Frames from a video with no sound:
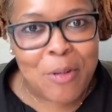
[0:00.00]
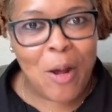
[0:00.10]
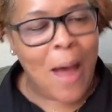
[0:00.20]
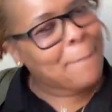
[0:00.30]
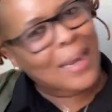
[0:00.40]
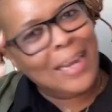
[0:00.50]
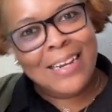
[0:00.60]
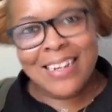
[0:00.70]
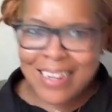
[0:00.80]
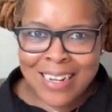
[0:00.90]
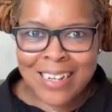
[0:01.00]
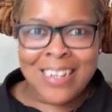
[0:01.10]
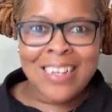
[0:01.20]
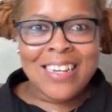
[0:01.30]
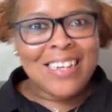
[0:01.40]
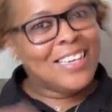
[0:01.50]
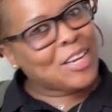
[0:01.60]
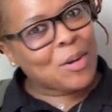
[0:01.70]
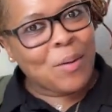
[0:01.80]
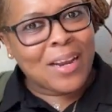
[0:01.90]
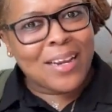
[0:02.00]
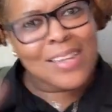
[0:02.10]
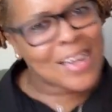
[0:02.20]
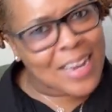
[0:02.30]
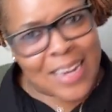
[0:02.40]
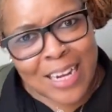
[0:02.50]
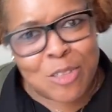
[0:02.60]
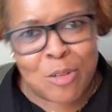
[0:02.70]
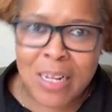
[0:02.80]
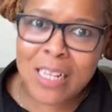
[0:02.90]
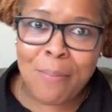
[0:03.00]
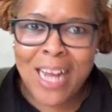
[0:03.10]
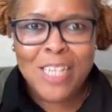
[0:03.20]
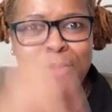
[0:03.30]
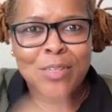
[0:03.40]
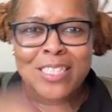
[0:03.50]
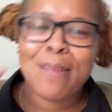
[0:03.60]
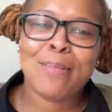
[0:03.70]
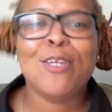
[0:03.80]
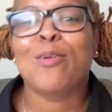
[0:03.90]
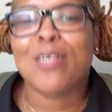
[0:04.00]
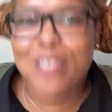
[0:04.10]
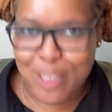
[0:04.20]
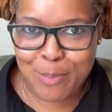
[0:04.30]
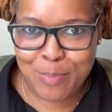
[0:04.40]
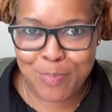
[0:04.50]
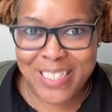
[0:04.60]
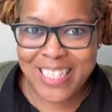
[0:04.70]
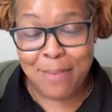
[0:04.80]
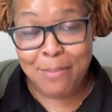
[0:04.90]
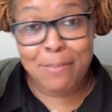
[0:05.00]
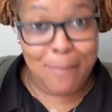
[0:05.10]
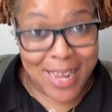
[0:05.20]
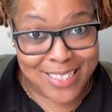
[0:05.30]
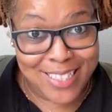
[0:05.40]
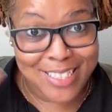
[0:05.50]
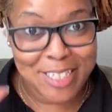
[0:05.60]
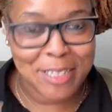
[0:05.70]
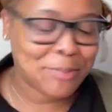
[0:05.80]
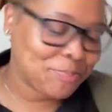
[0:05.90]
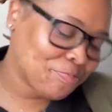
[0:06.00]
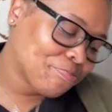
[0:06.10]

I may look little and look like I can't do nothing, but I can do the same thing you can do. That'd be my mindset, y'all.